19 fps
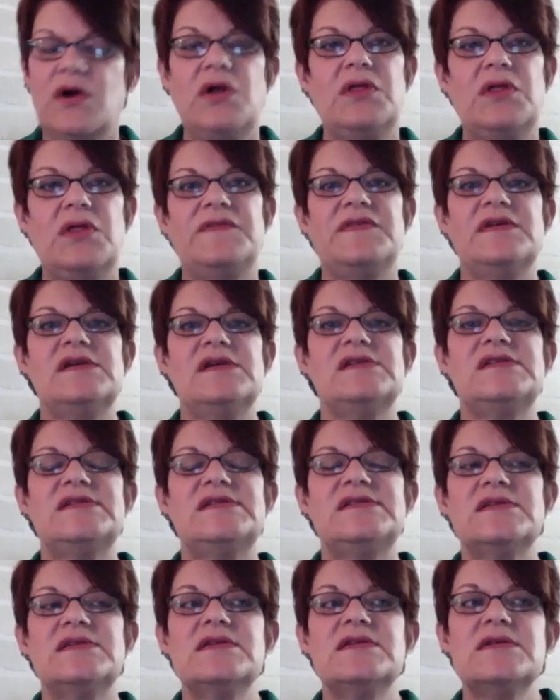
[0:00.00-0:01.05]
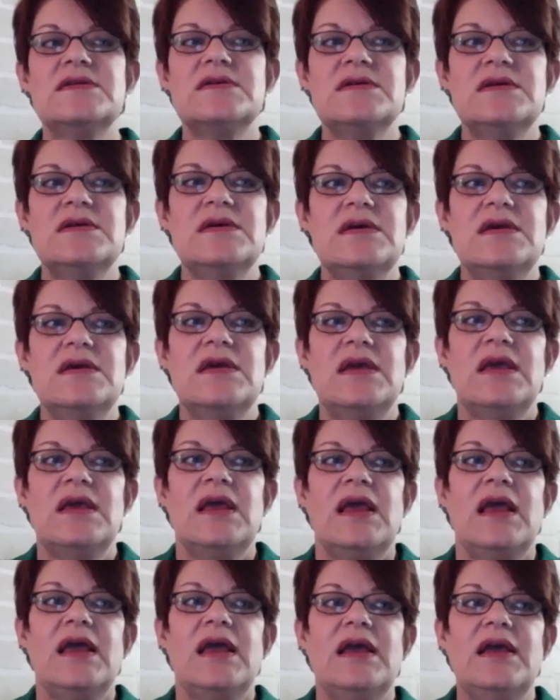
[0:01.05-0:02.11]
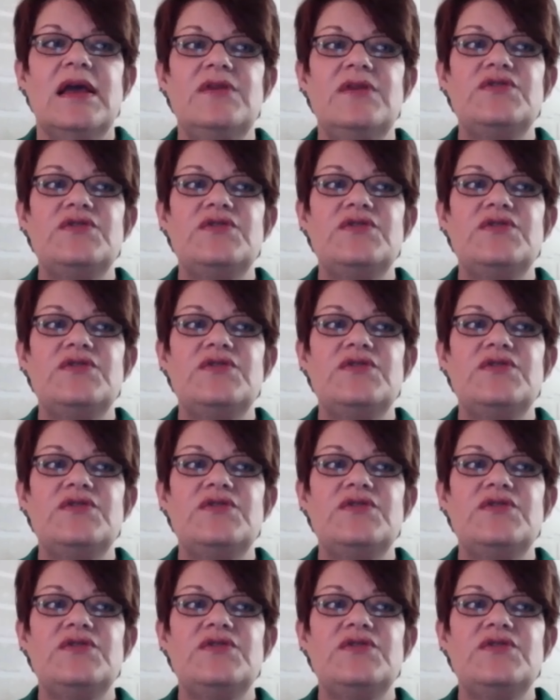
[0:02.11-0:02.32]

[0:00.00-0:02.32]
of this and